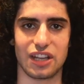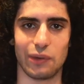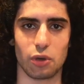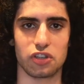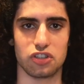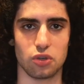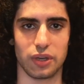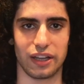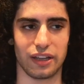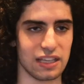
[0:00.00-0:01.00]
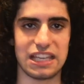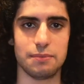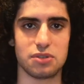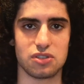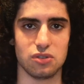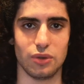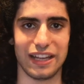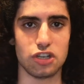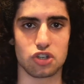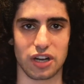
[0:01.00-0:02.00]
in what you're doing keeps you
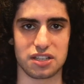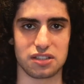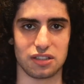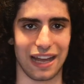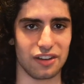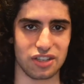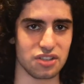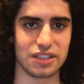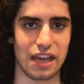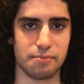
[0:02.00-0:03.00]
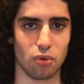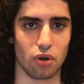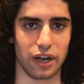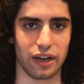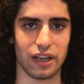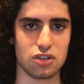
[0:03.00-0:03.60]
interested and doesn't get boring.